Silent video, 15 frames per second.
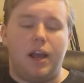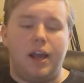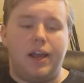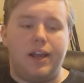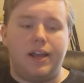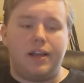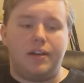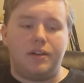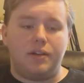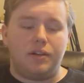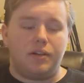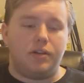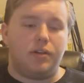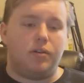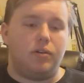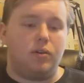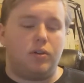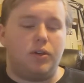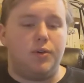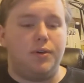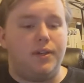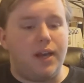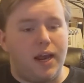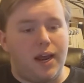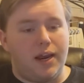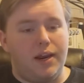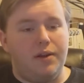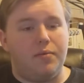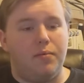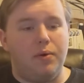And today